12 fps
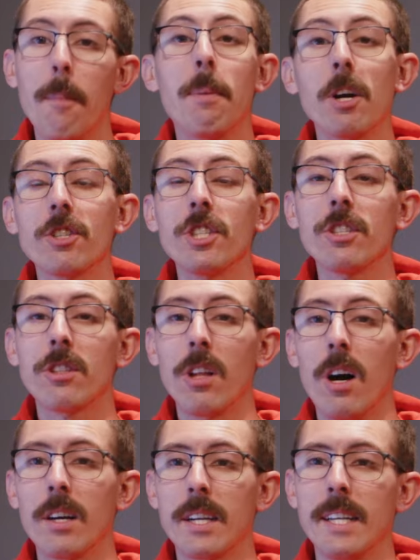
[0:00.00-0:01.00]
purchase
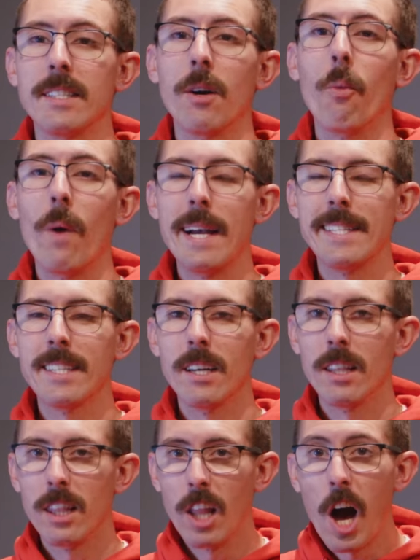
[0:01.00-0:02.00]
lock is a way to
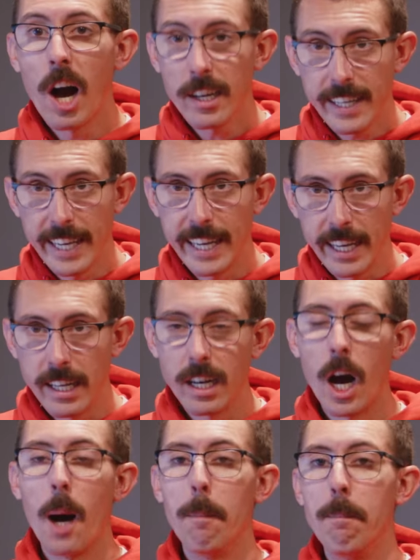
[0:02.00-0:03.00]
lock in
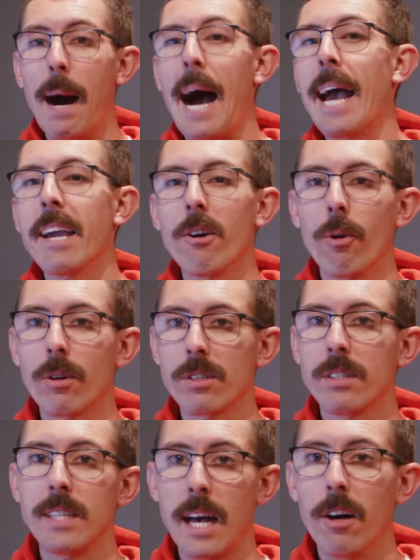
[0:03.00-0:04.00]
a buy or
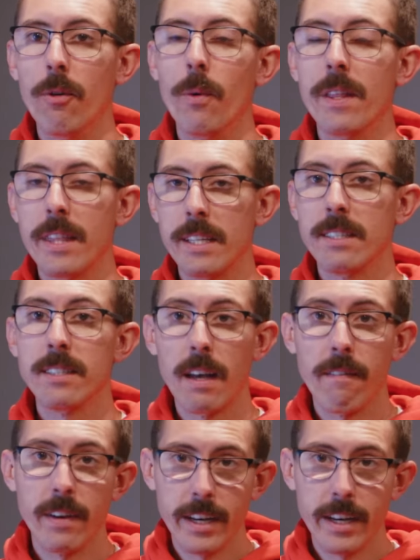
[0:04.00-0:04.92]
sell within 7